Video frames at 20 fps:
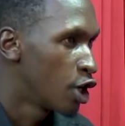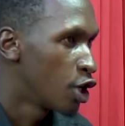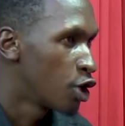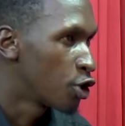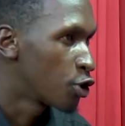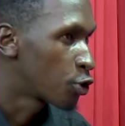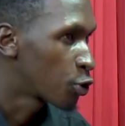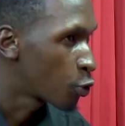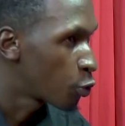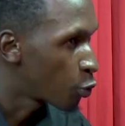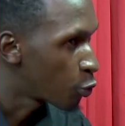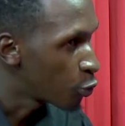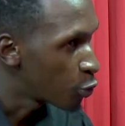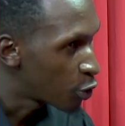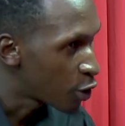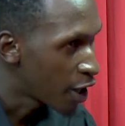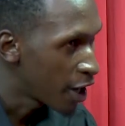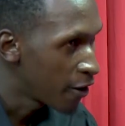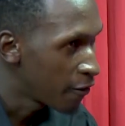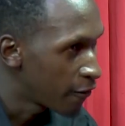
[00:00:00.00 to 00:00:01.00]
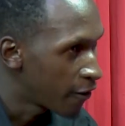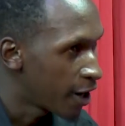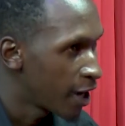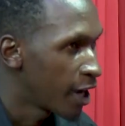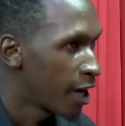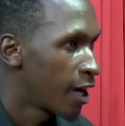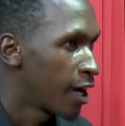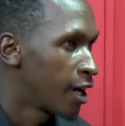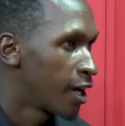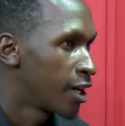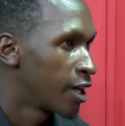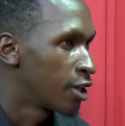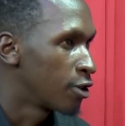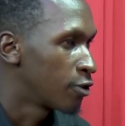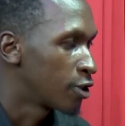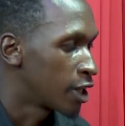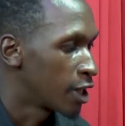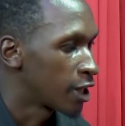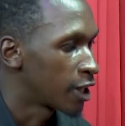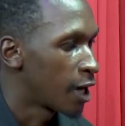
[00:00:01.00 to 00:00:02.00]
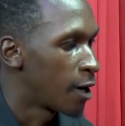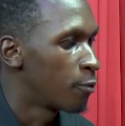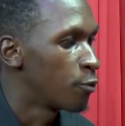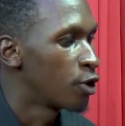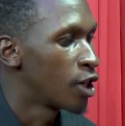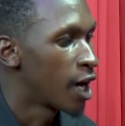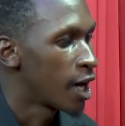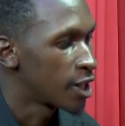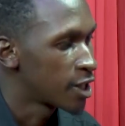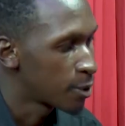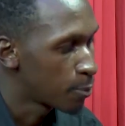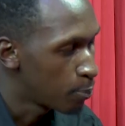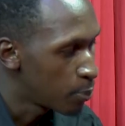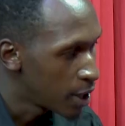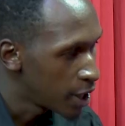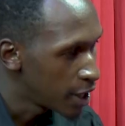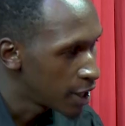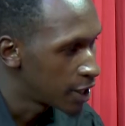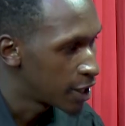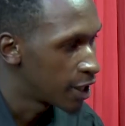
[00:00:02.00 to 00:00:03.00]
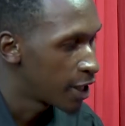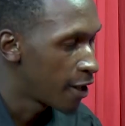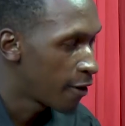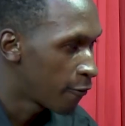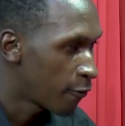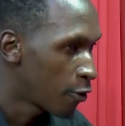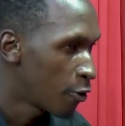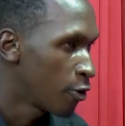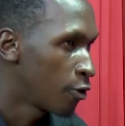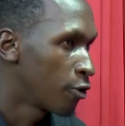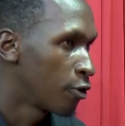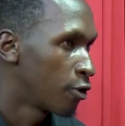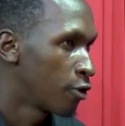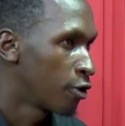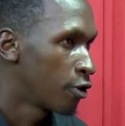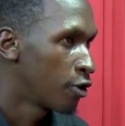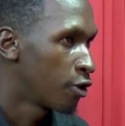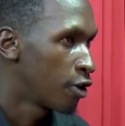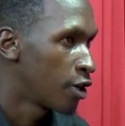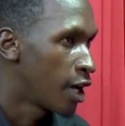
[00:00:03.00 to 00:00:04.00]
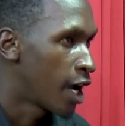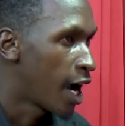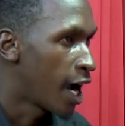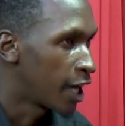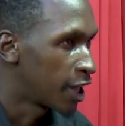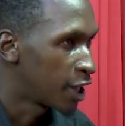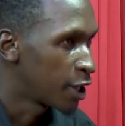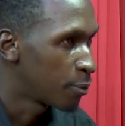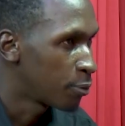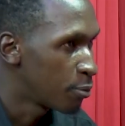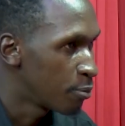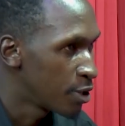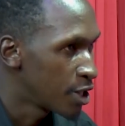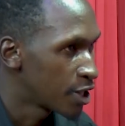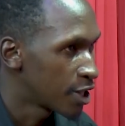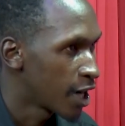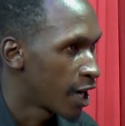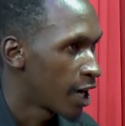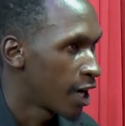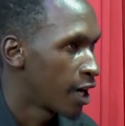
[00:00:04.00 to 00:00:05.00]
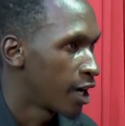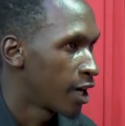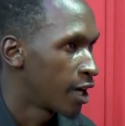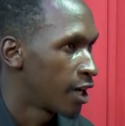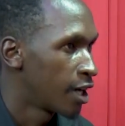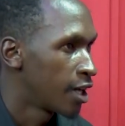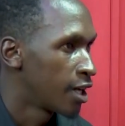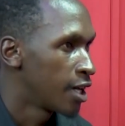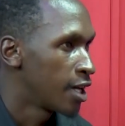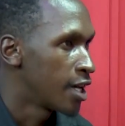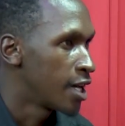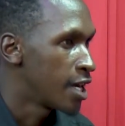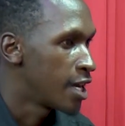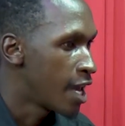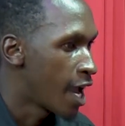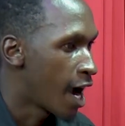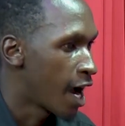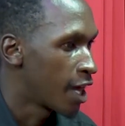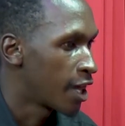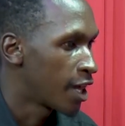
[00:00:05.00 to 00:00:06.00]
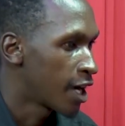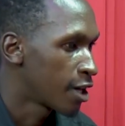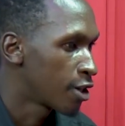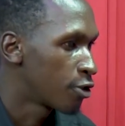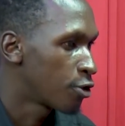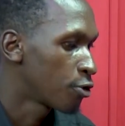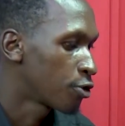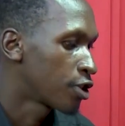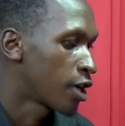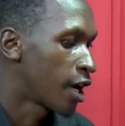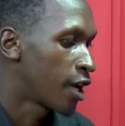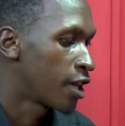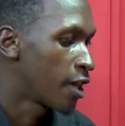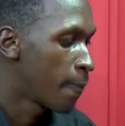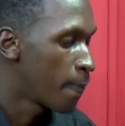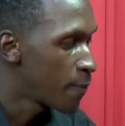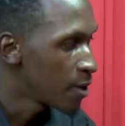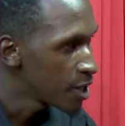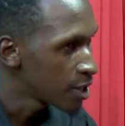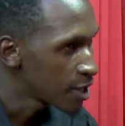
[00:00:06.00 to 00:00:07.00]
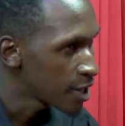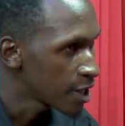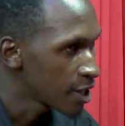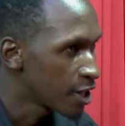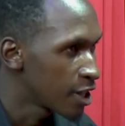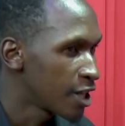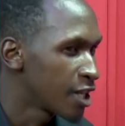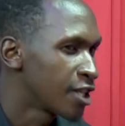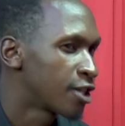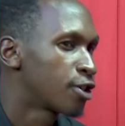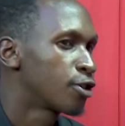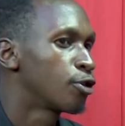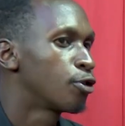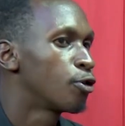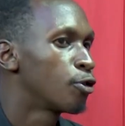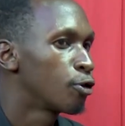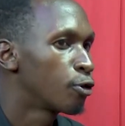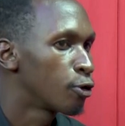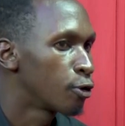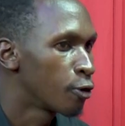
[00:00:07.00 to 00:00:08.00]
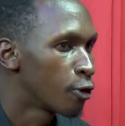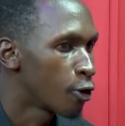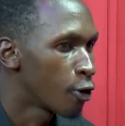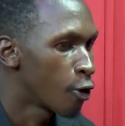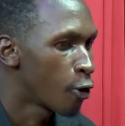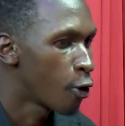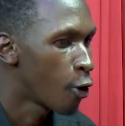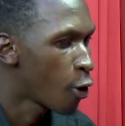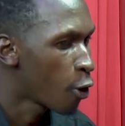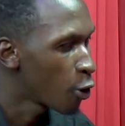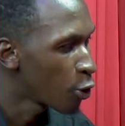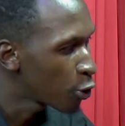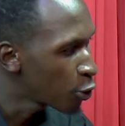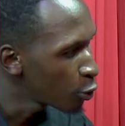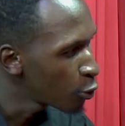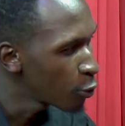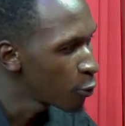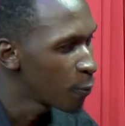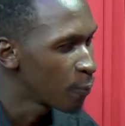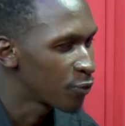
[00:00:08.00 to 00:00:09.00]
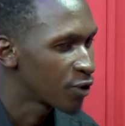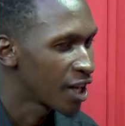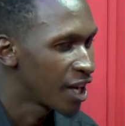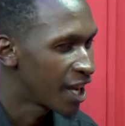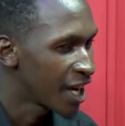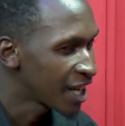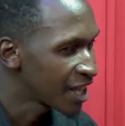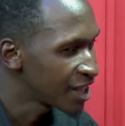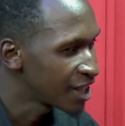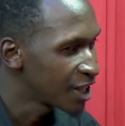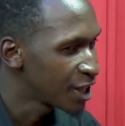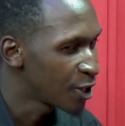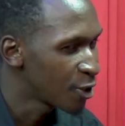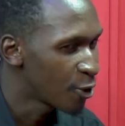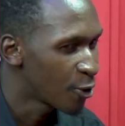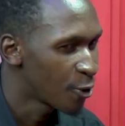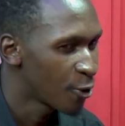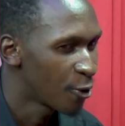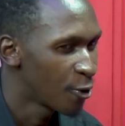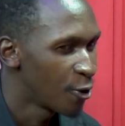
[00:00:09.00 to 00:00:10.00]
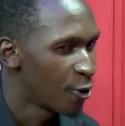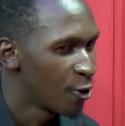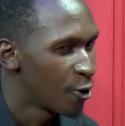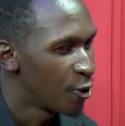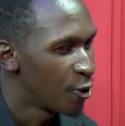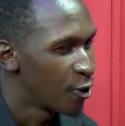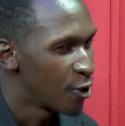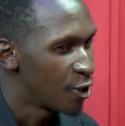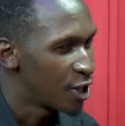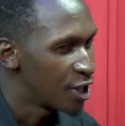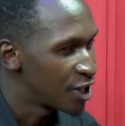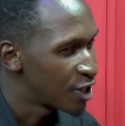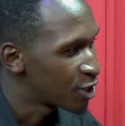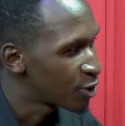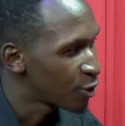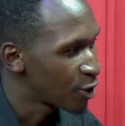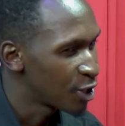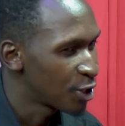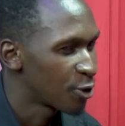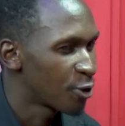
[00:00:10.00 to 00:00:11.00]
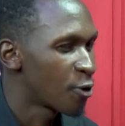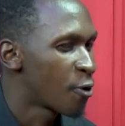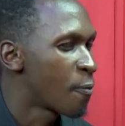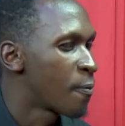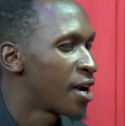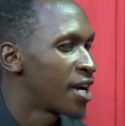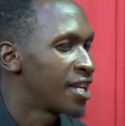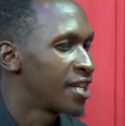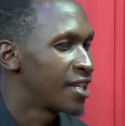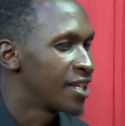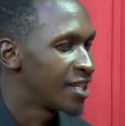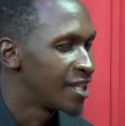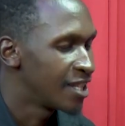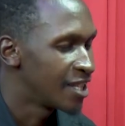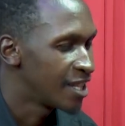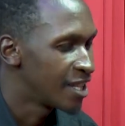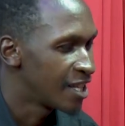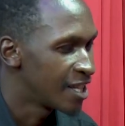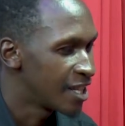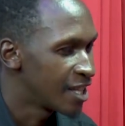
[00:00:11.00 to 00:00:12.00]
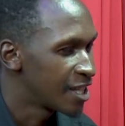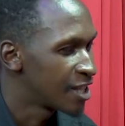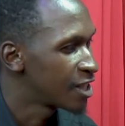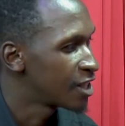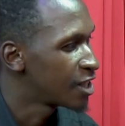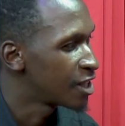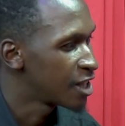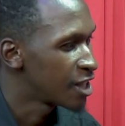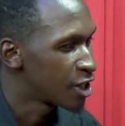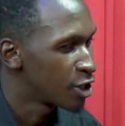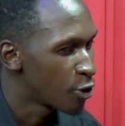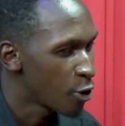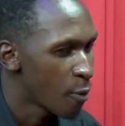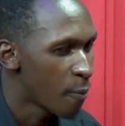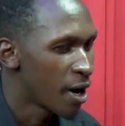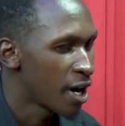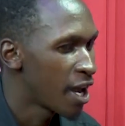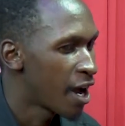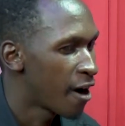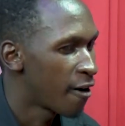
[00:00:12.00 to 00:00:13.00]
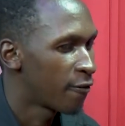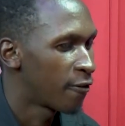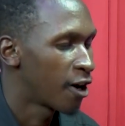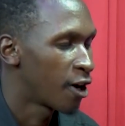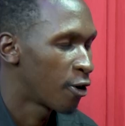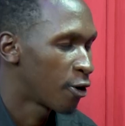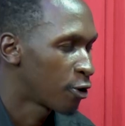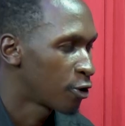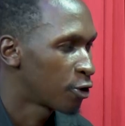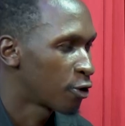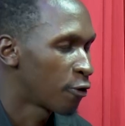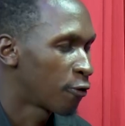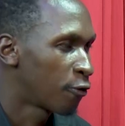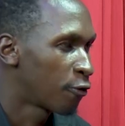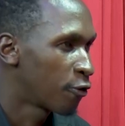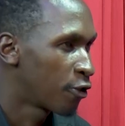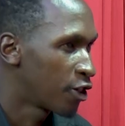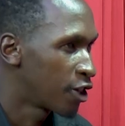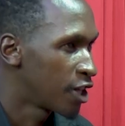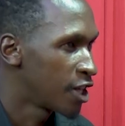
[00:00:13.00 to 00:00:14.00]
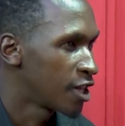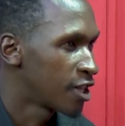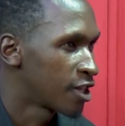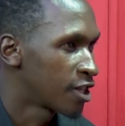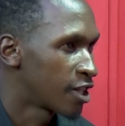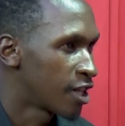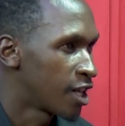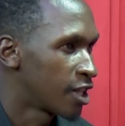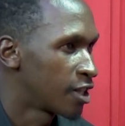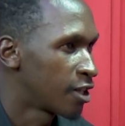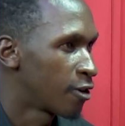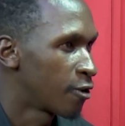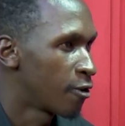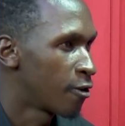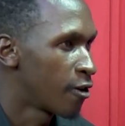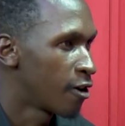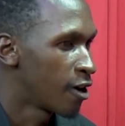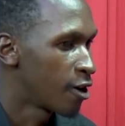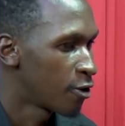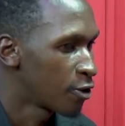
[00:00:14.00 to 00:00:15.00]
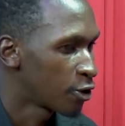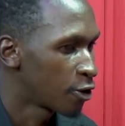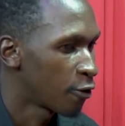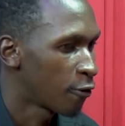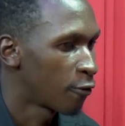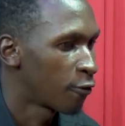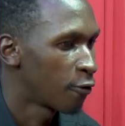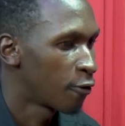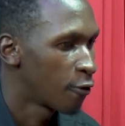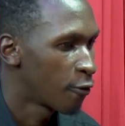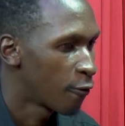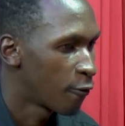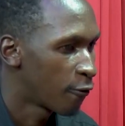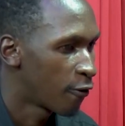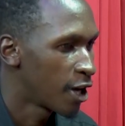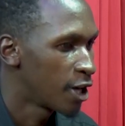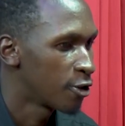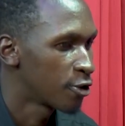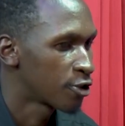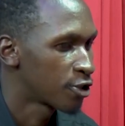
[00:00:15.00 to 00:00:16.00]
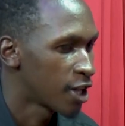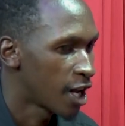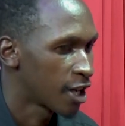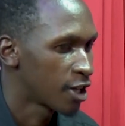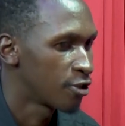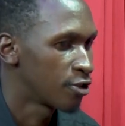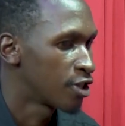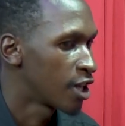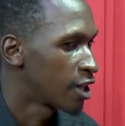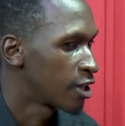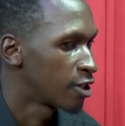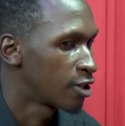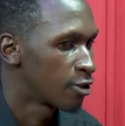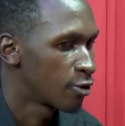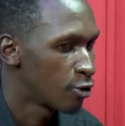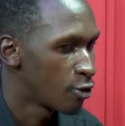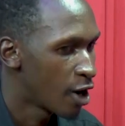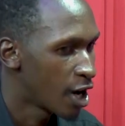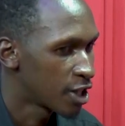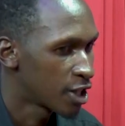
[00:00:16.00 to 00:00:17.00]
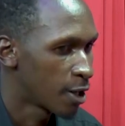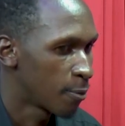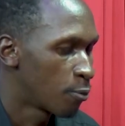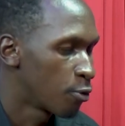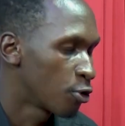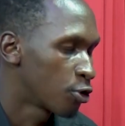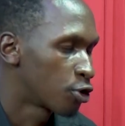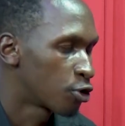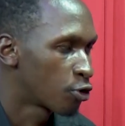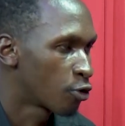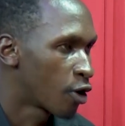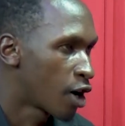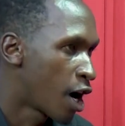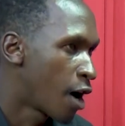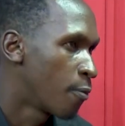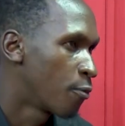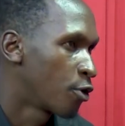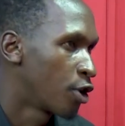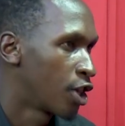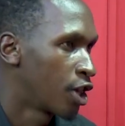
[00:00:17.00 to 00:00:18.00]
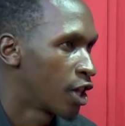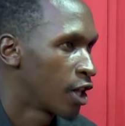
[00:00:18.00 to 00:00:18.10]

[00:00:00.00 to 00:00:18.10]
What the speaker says: screwdriver. You can come with a spirit level, a tape measure. Yeah, those are the basic things. Although electrical installation normally have a lot of things that are a lot of final circuits that you are supposed to come with.